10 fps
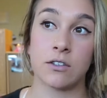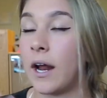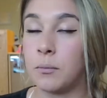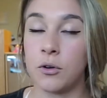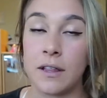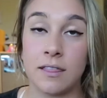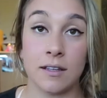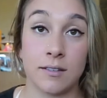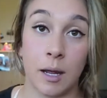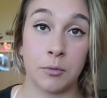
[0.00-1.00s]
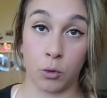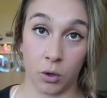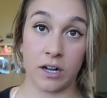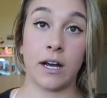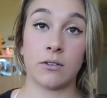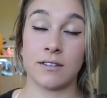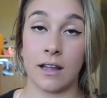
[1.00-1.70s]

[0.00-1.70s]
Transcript: So when I'm doing these types of workouts